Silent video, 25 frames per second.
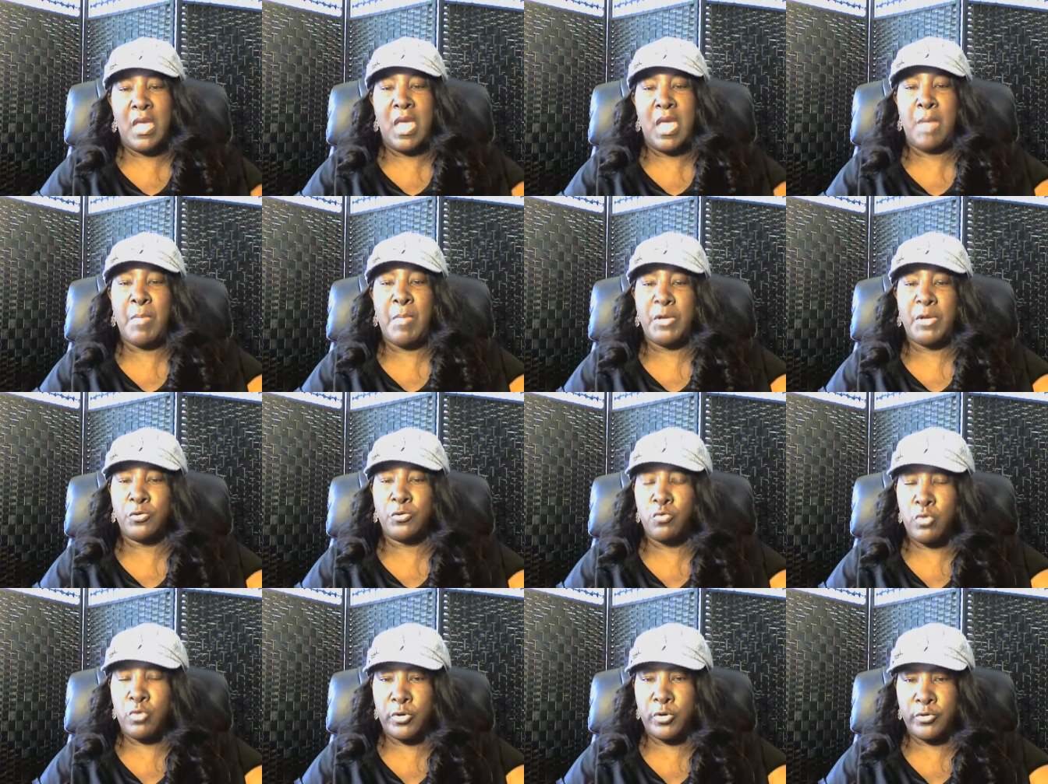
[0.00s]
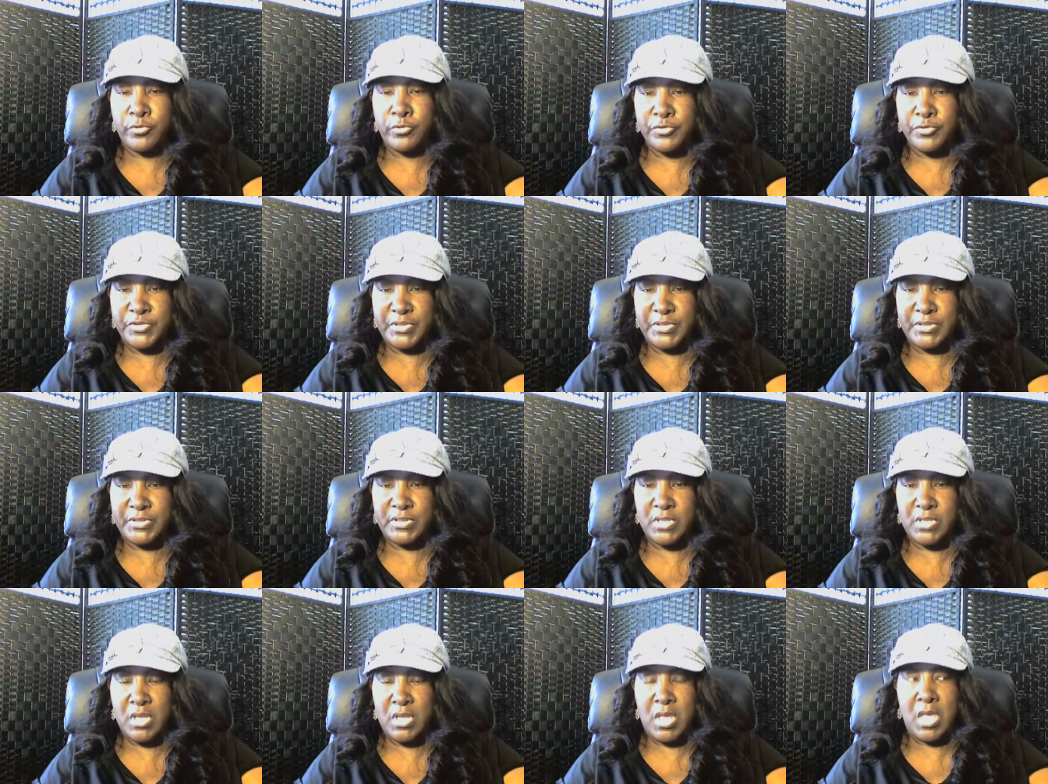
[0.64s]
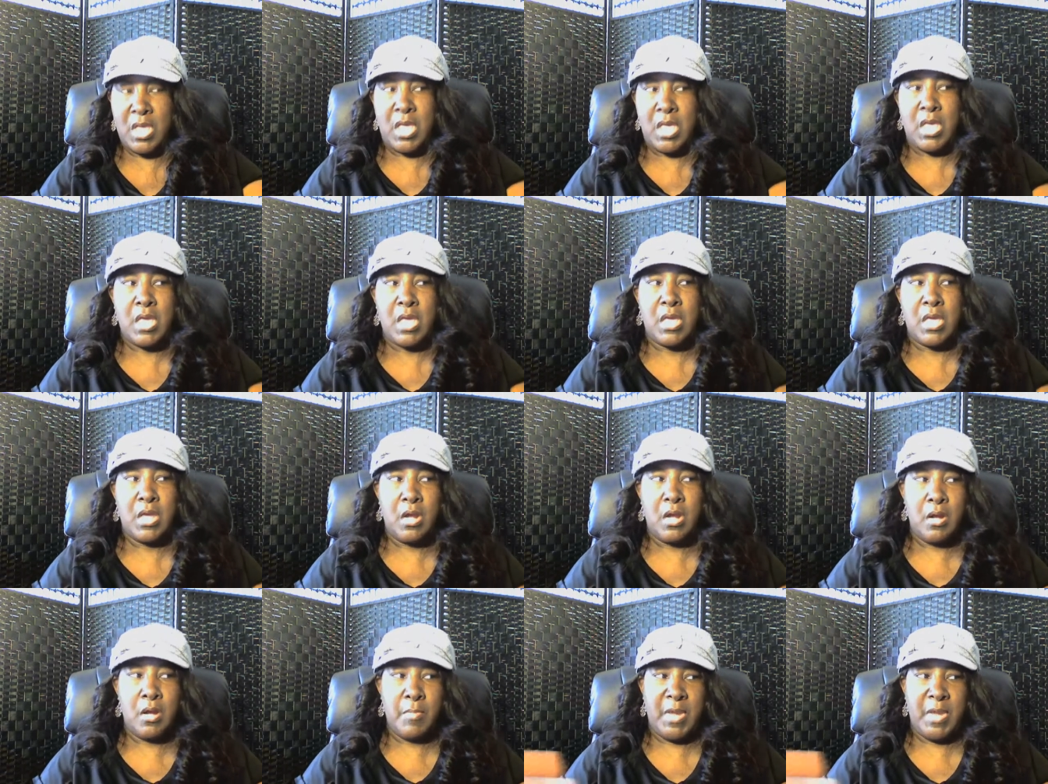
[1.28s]
and my daughters
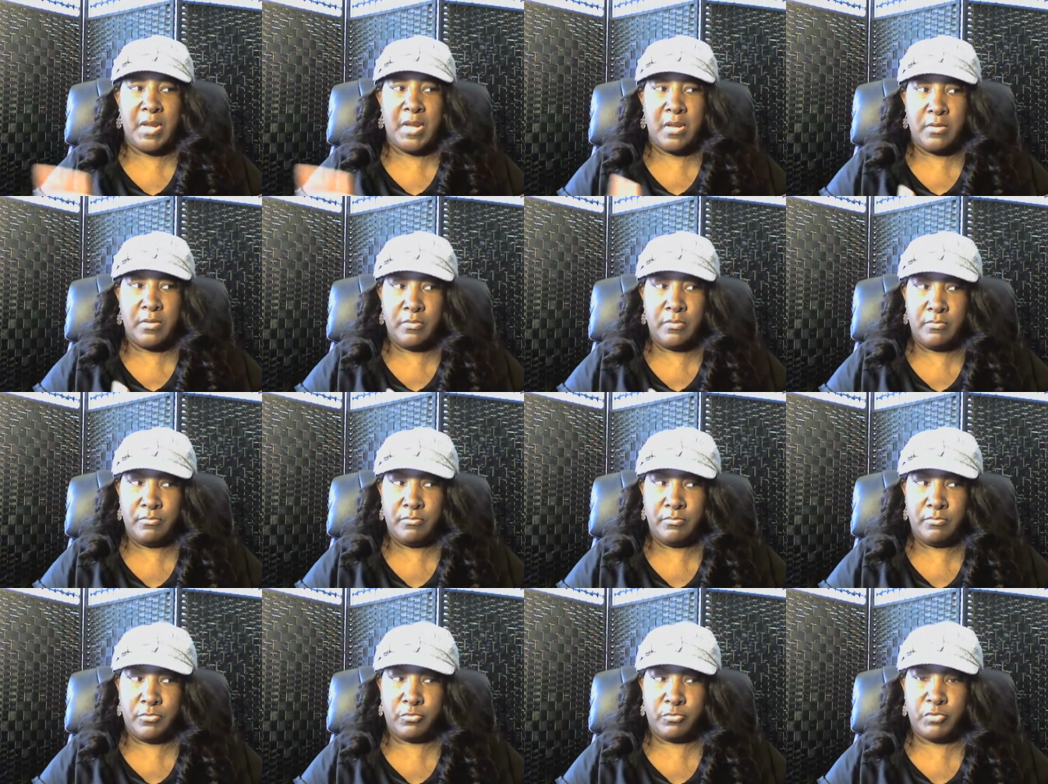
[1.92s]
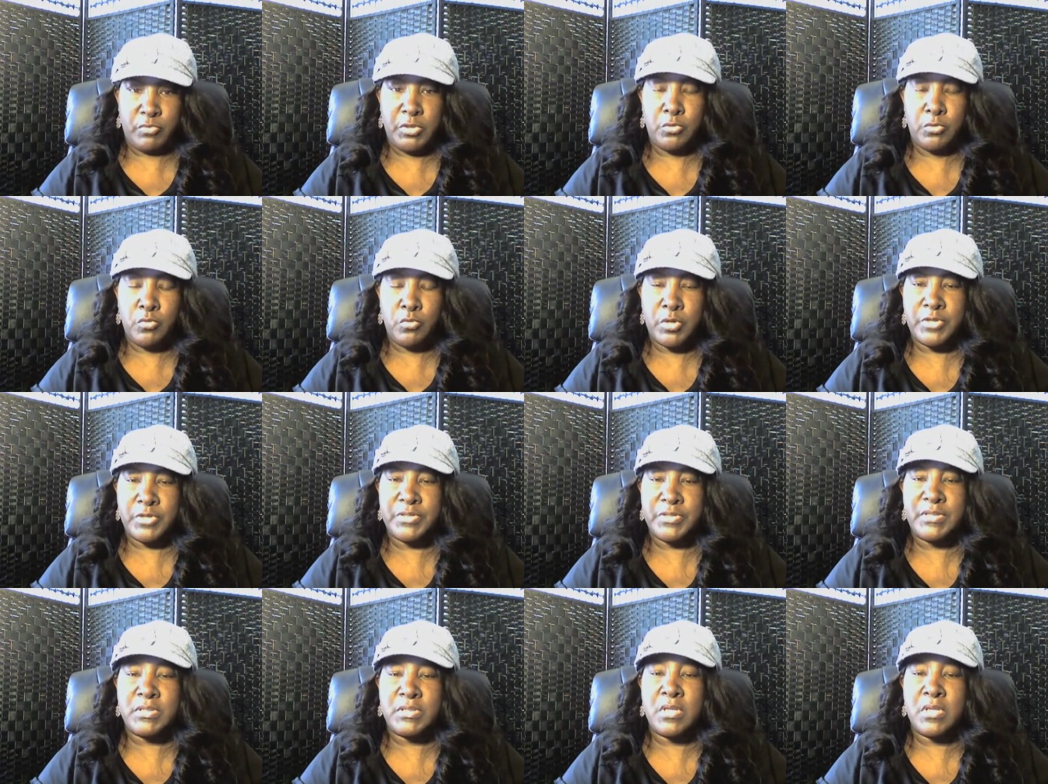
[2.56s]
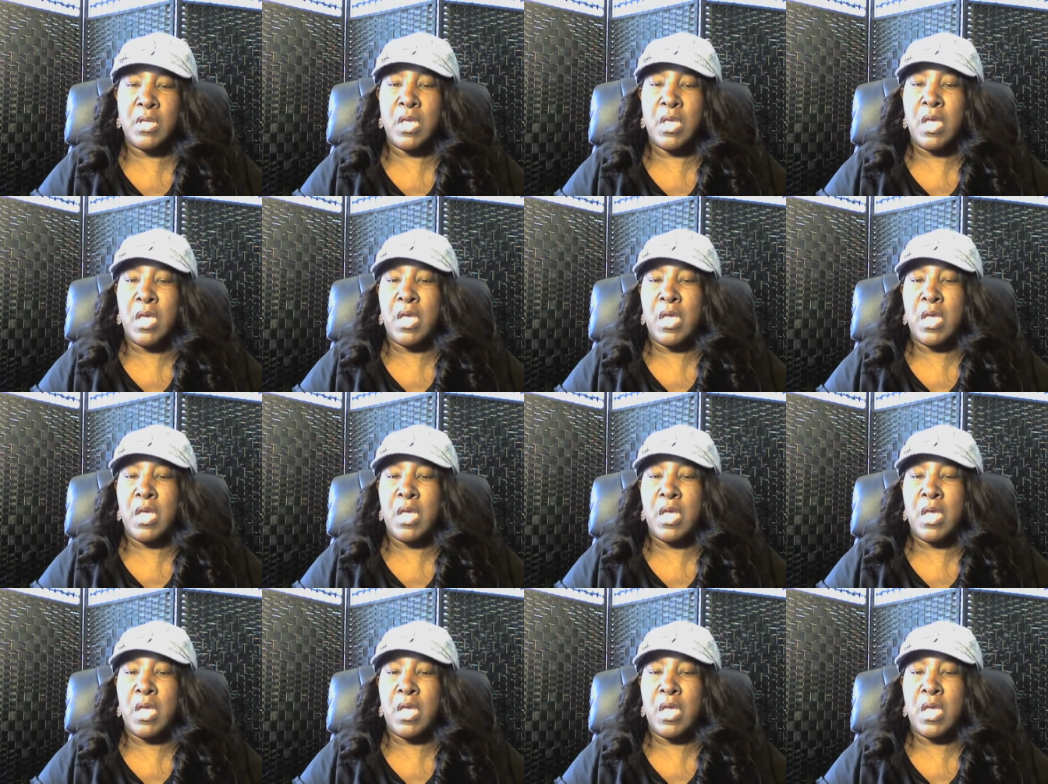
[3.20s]
uh, my three daughters